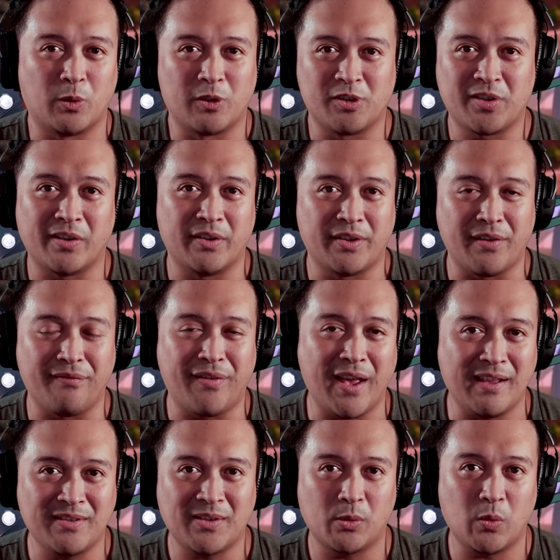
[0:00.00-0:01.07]
or certain
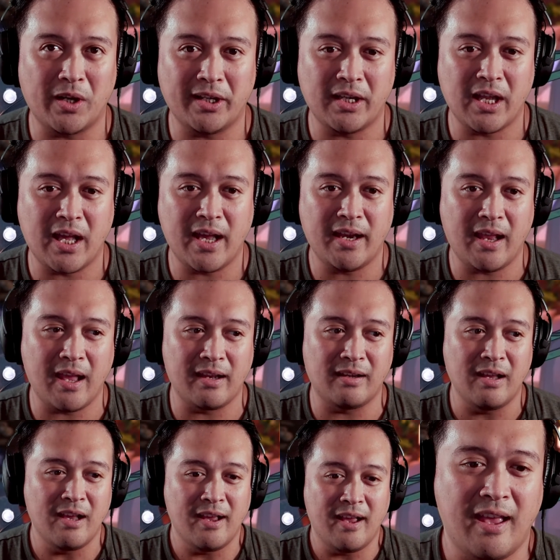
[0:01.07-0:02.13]
events or whatnot.
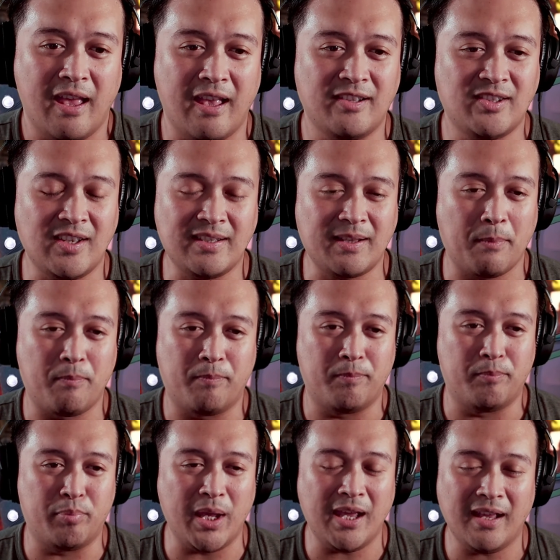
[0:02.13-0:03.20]
And it's just a
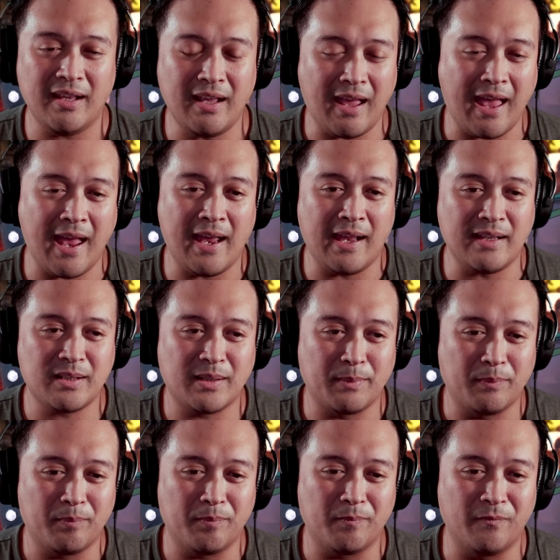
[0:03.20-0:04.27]
big-ass
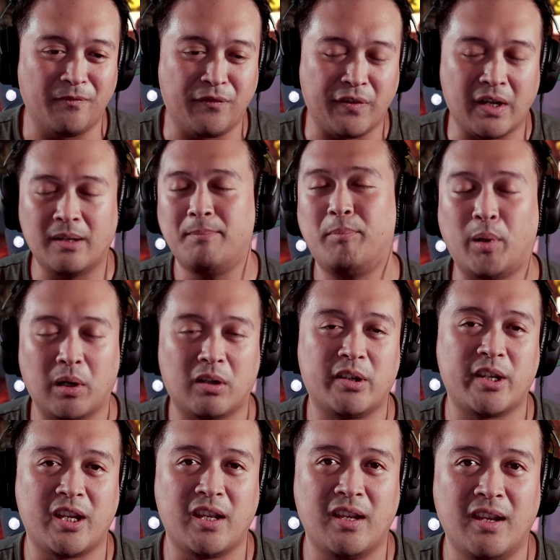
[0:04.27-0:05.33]
fun
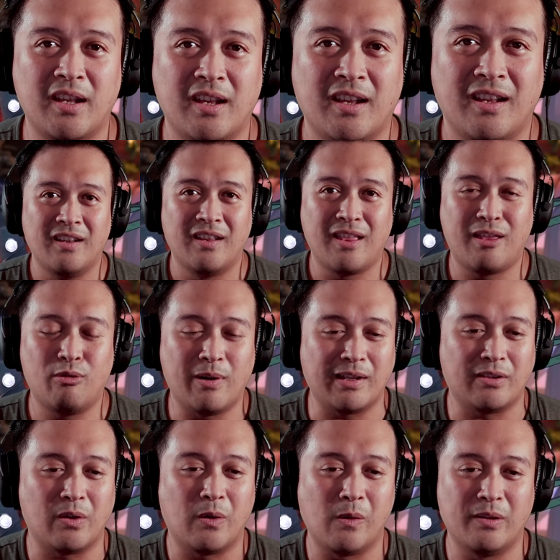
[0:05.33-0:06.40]
party
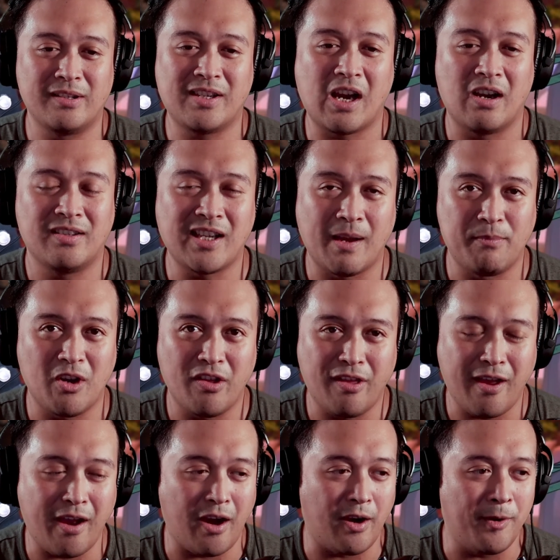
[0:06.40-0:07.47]
throughout the whole entire time you're
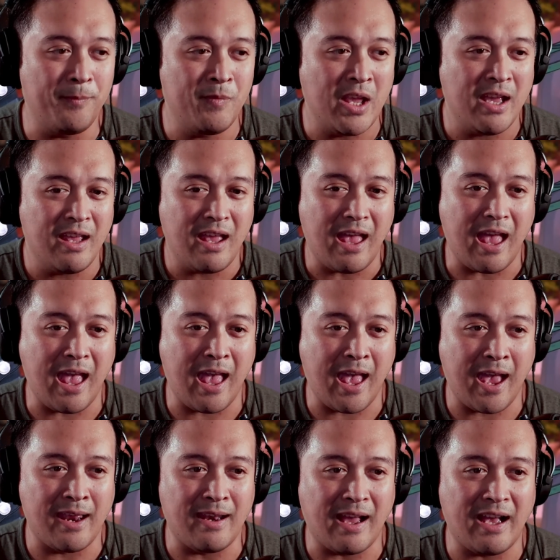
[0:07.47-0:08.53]
there.
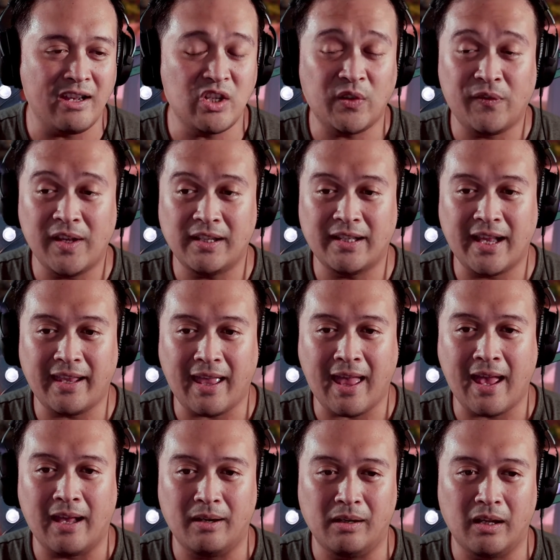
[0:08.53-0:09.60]
And I just feel like
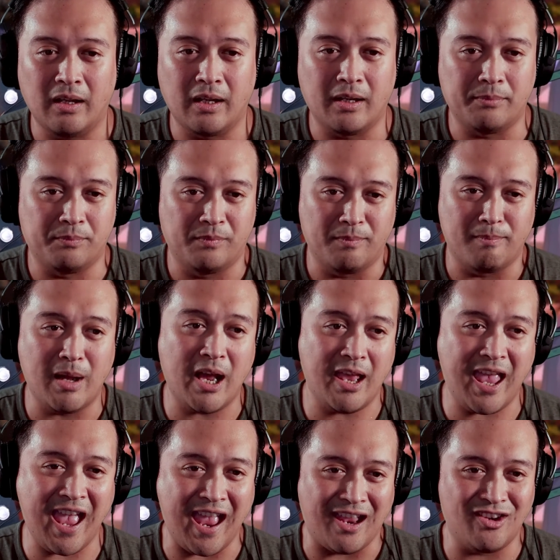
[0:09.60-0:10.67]
at um,
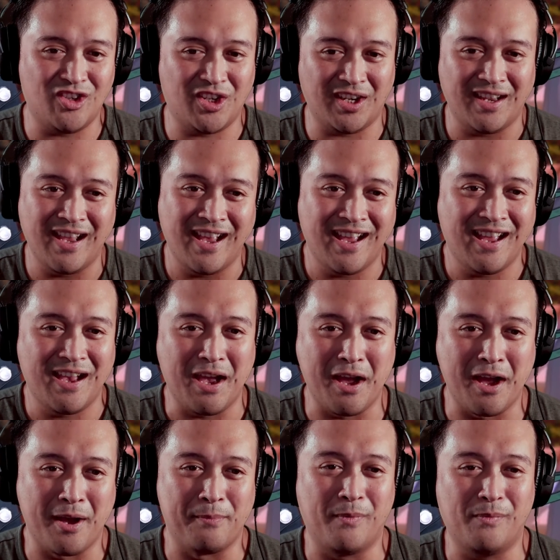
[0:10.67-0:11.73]
my age,
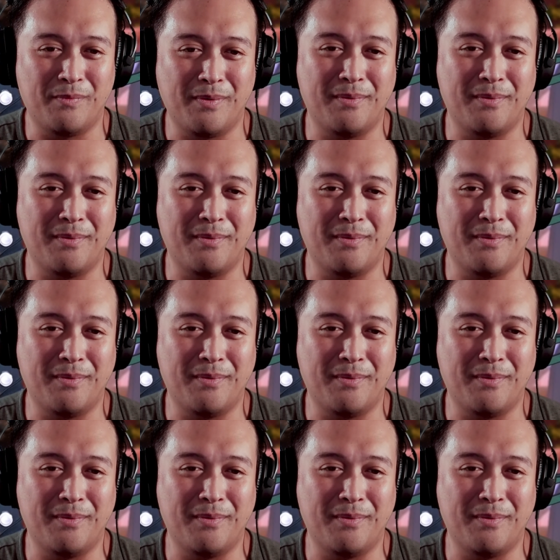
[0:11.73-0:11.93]
uh,